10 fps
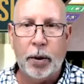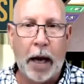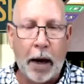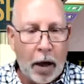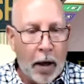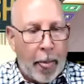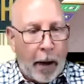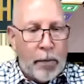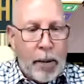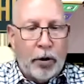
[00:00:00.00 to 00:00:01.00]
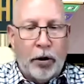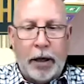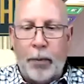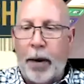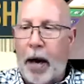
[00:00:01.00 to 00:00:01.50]
I, I remember
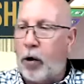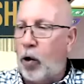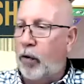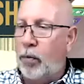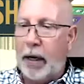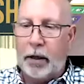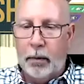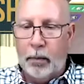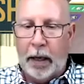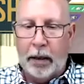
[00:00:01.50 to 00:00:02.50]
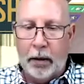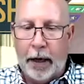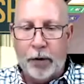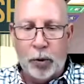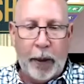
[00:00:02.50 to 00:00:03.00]
looking back over my, my
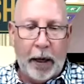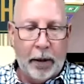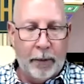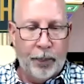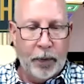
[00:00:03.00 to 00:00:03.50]
lifespan,